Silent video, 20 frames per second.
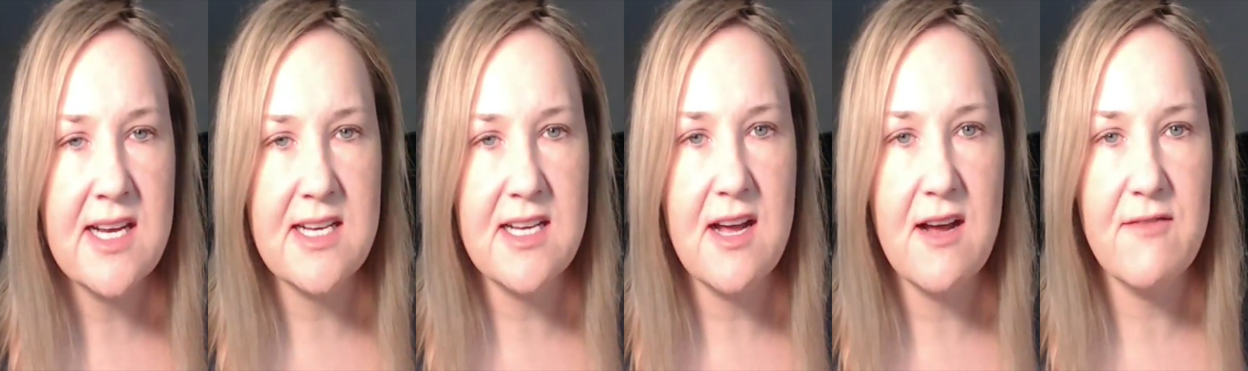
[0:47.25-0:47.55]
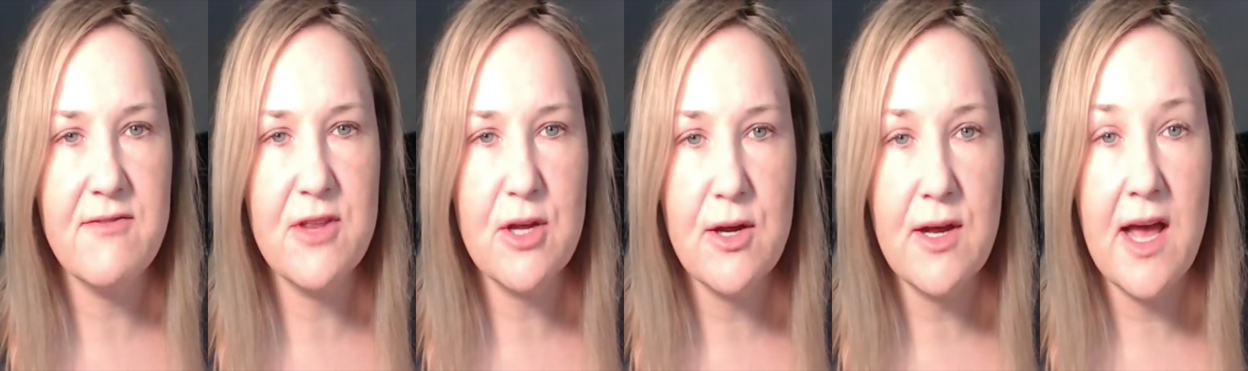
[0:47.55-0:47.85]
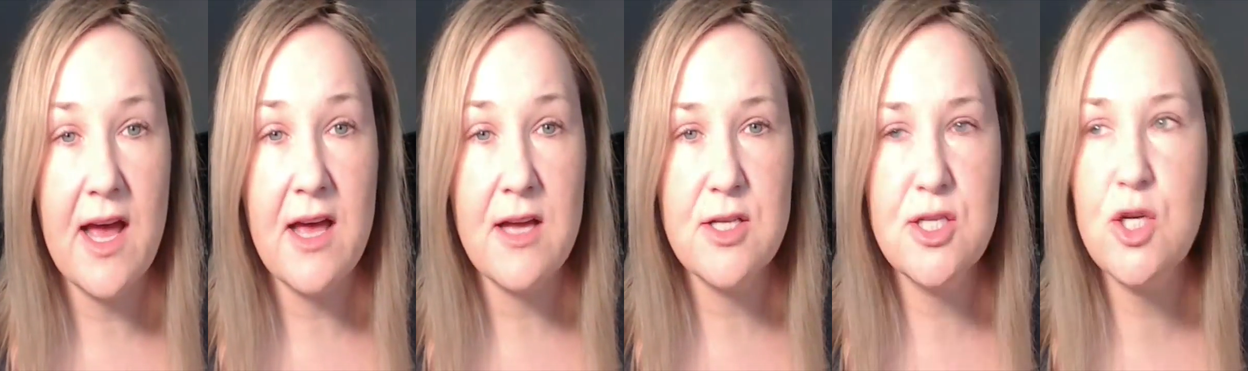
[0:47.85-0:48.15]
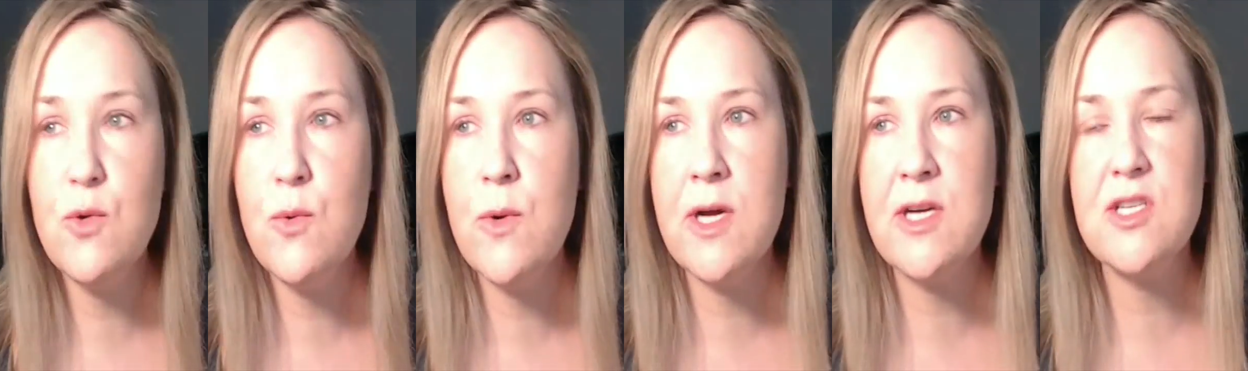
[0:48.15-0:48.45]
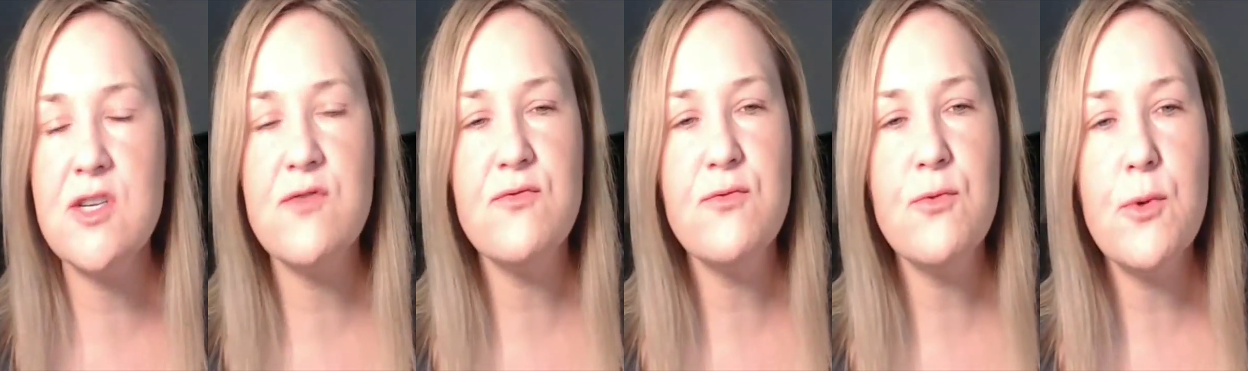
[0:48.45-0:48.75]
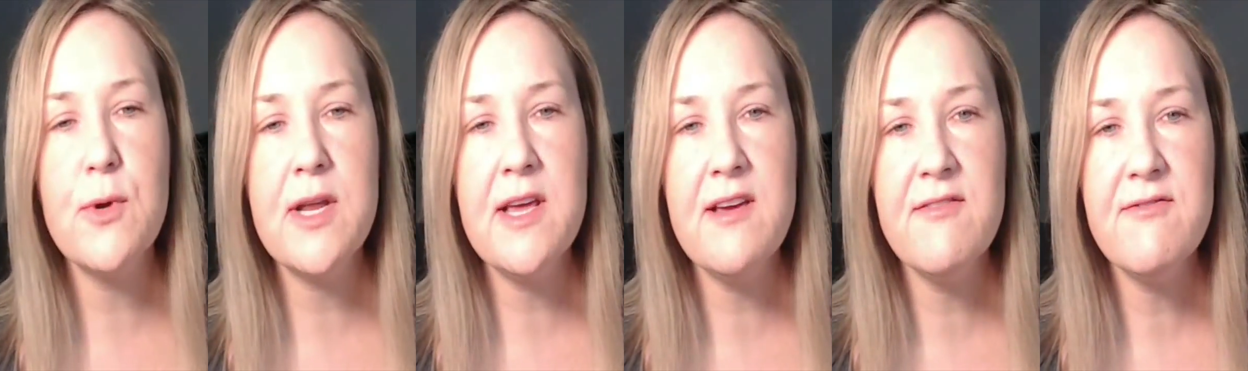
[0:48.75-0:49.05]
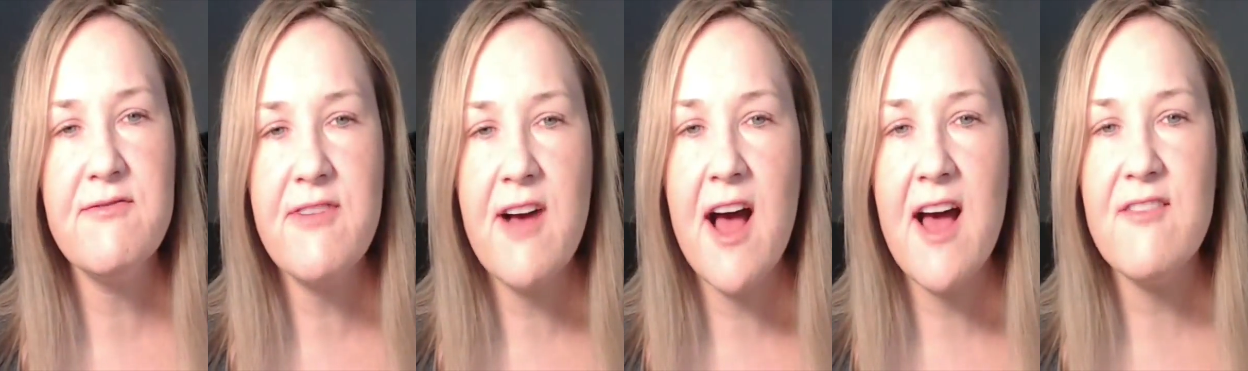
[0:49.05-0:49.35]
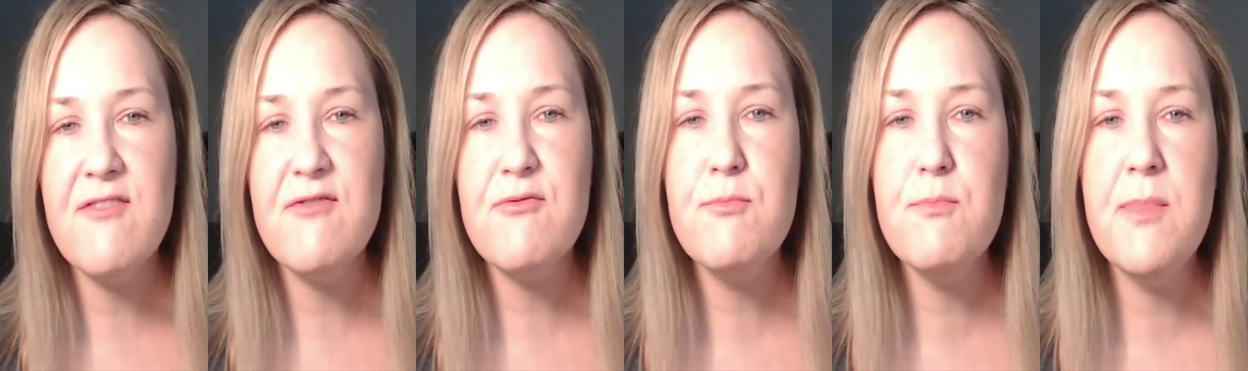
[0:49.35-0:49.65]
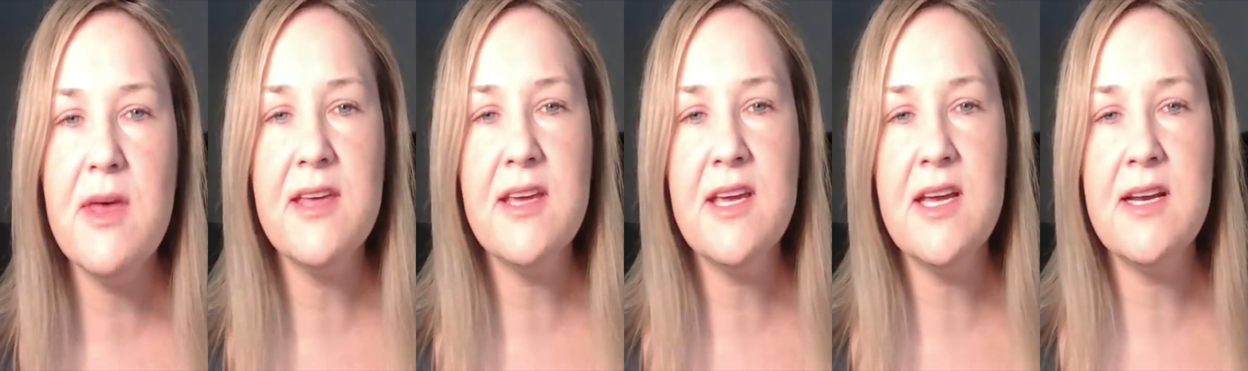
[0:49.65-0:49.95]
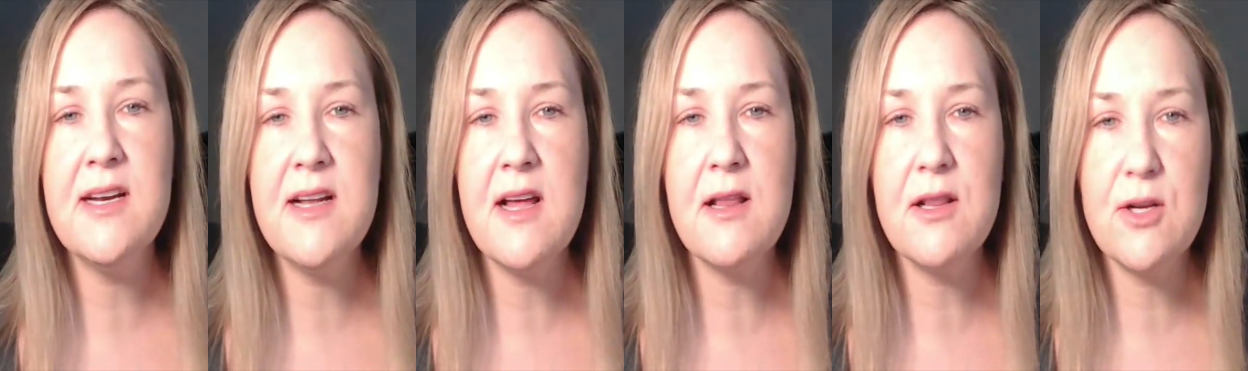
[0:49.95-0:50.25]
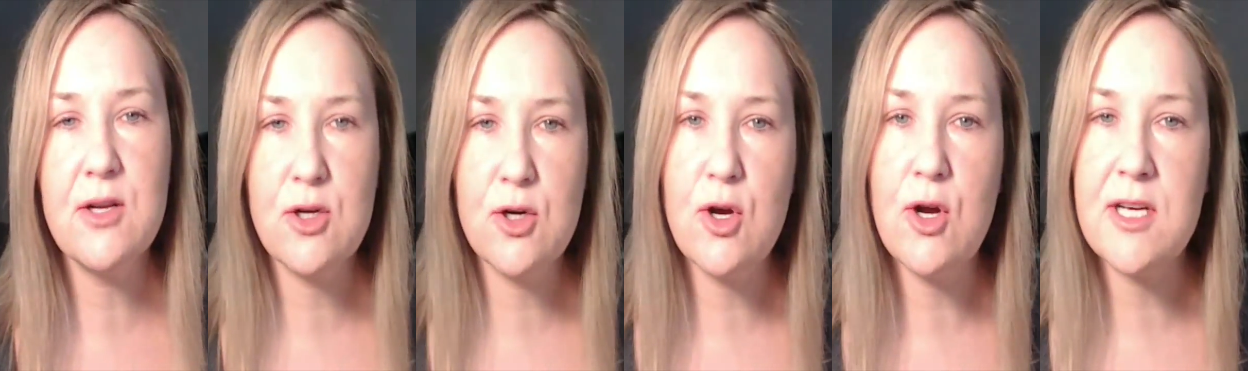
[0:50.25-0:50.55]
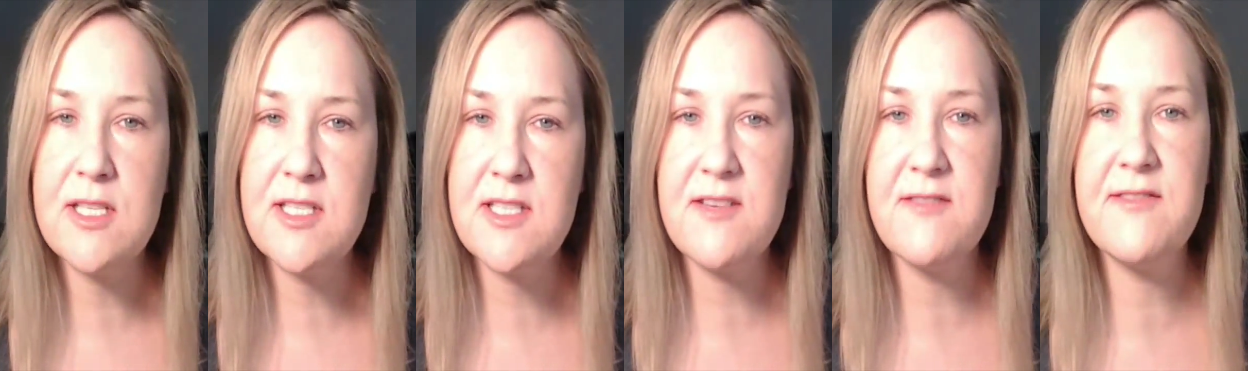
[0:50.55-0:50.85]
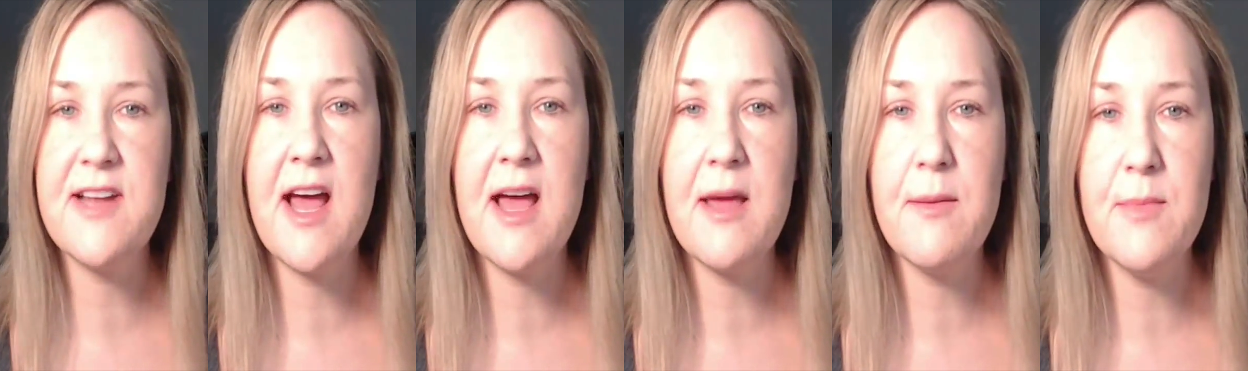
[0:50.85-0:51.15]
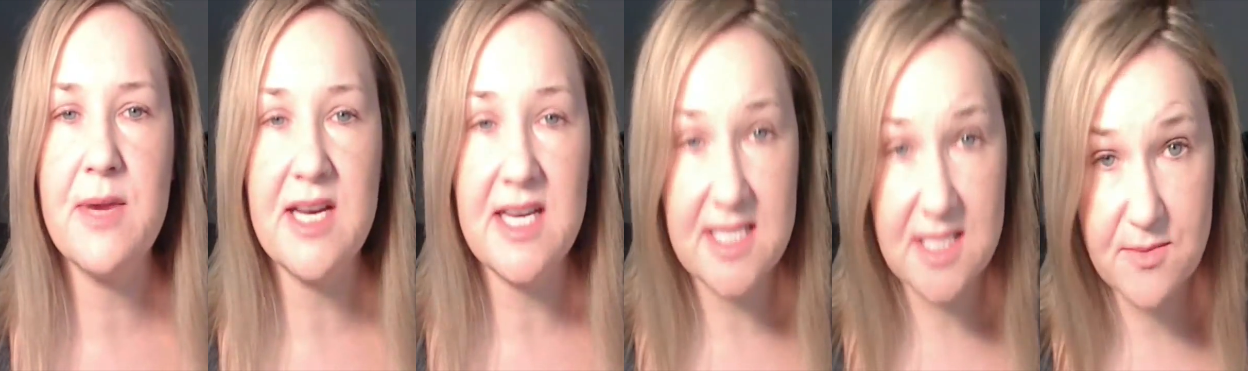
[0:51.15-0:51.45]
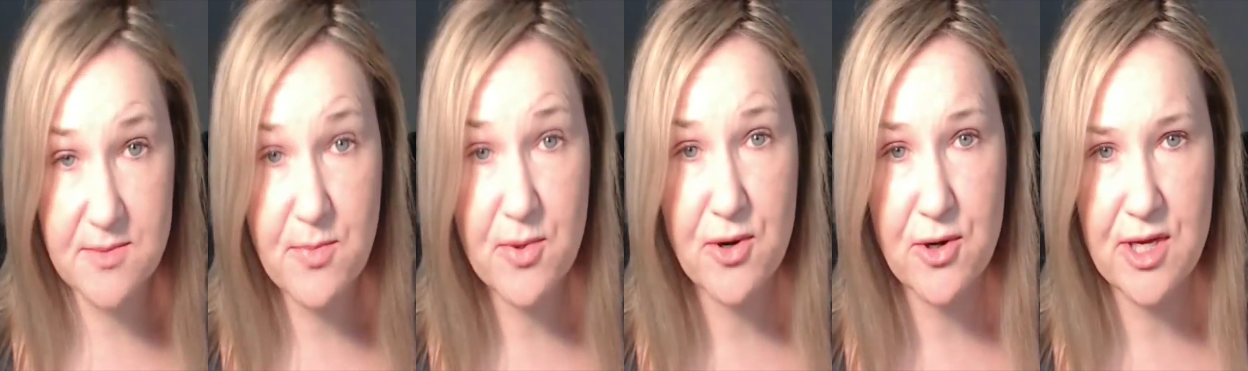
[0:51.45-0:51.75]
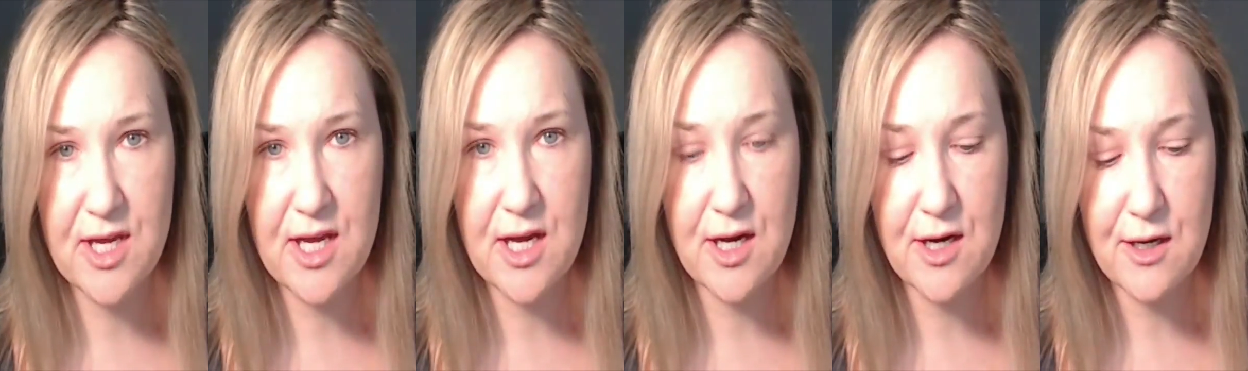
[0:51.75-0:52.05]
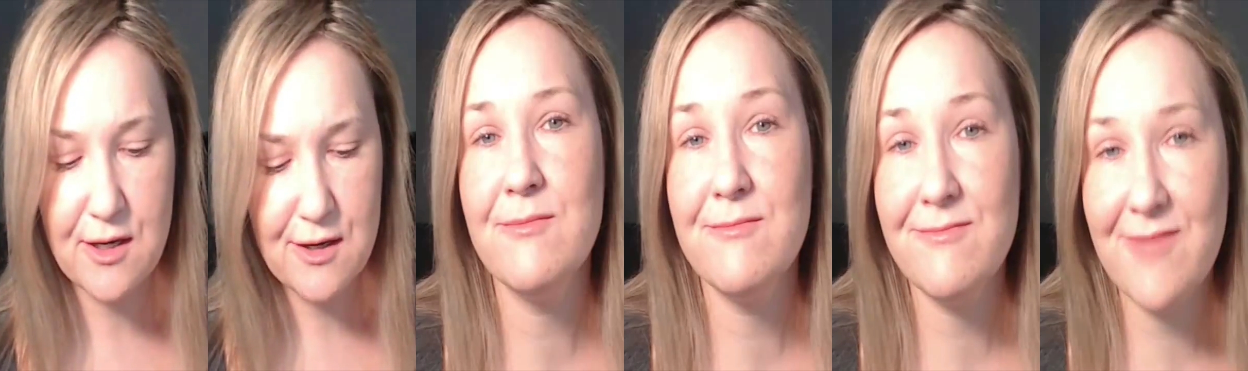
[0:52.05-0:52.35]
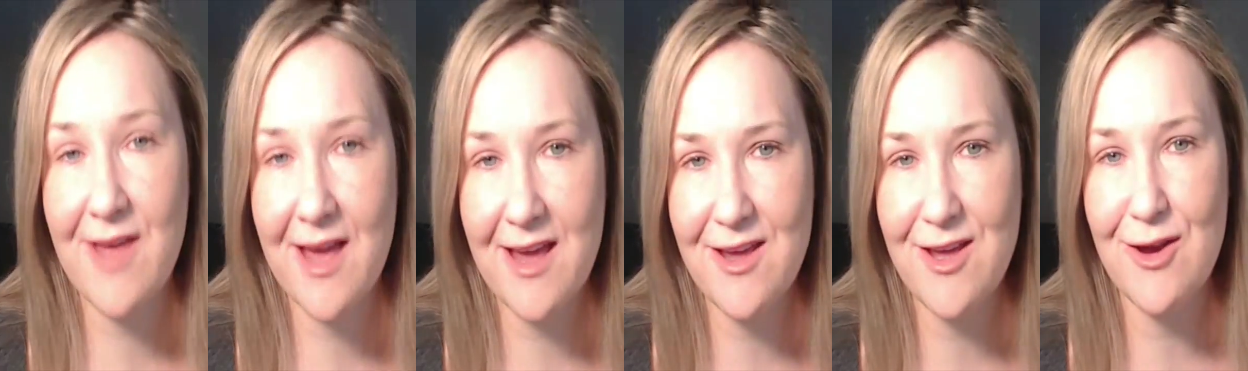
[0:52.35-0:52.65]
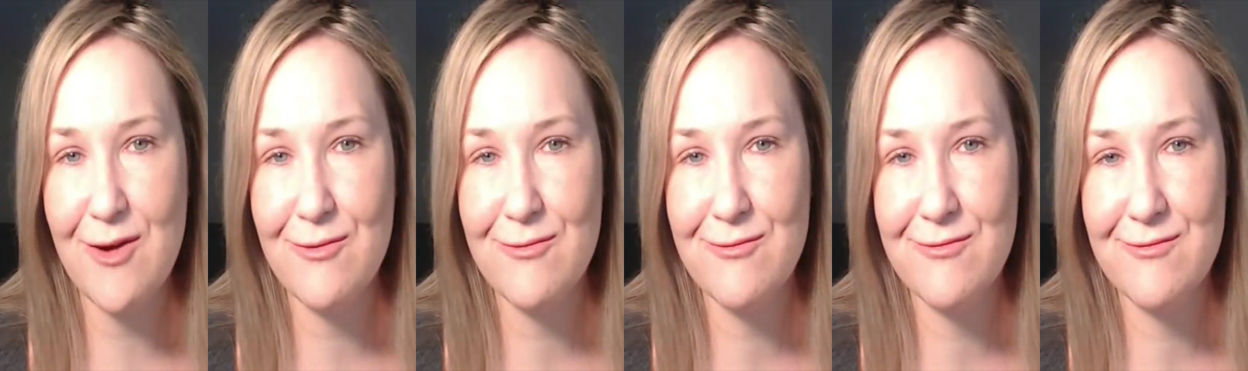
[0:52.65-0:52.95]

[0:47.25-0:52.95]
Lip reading: of the $245 billion cost of diabetes per year. Thank you.